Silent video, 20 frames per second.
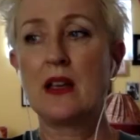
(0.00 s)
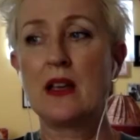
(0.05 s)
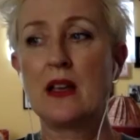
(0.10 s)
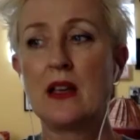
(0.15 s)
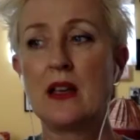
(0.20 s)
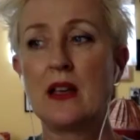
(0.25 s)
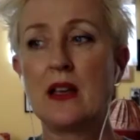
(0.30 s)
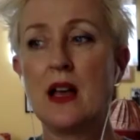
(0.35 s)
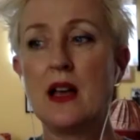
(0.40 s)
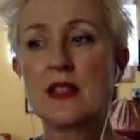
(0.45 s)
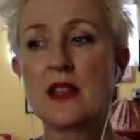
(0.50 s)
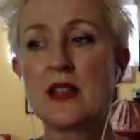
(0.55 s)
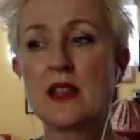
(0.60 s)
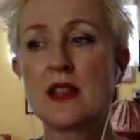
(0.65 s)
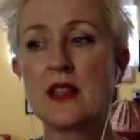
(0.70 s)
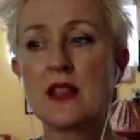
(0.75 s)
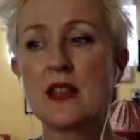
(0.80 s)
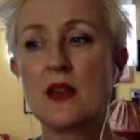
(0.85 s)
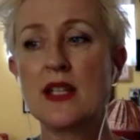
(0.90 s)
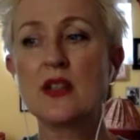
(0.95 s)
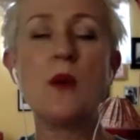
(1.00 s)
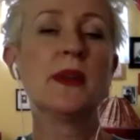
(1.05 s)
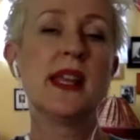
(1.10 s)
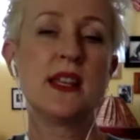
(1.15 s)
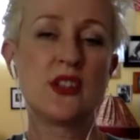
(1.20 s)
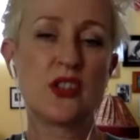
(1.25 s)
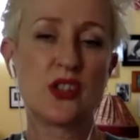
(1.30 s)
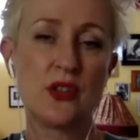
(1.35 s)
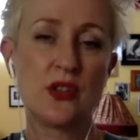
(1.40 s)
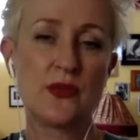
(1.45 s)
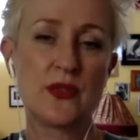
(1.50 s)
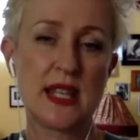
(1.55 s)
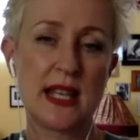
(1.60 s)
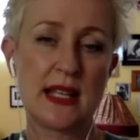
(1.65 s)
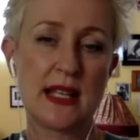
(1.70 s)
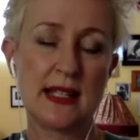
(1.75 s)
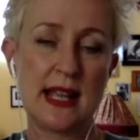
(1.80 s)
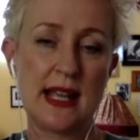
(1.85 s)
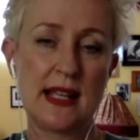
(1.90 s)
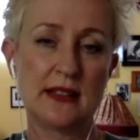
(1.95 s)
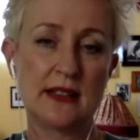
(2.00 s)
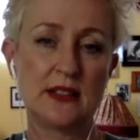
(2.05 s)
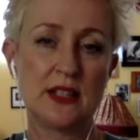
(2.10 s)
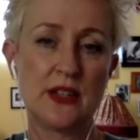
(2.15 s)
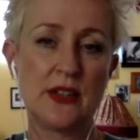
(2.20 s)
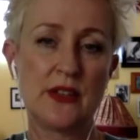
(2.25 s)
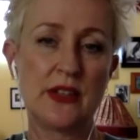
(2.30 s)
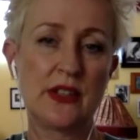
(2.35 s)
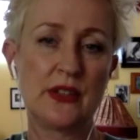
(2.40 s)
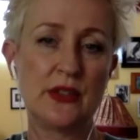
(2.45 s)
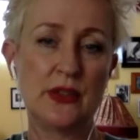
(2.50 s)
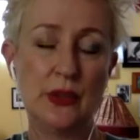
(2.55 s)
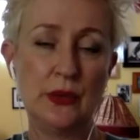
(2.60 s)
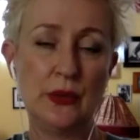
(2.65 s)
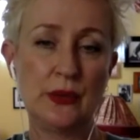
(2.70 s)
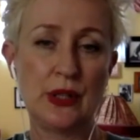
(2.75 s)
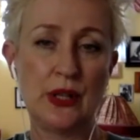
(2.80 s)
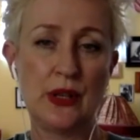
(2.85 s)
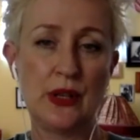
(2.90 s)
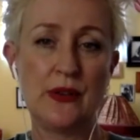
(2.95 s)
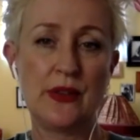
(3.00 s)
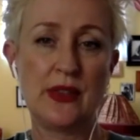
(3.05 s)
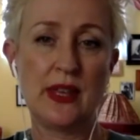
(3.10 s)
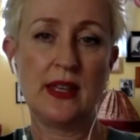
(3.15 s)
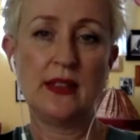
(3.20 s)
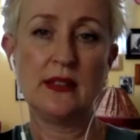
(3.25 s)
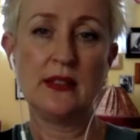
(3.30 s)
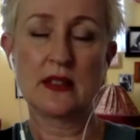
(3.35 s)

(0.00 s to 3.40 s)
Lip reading: So I did a combination of secondhand clothing and new clothing.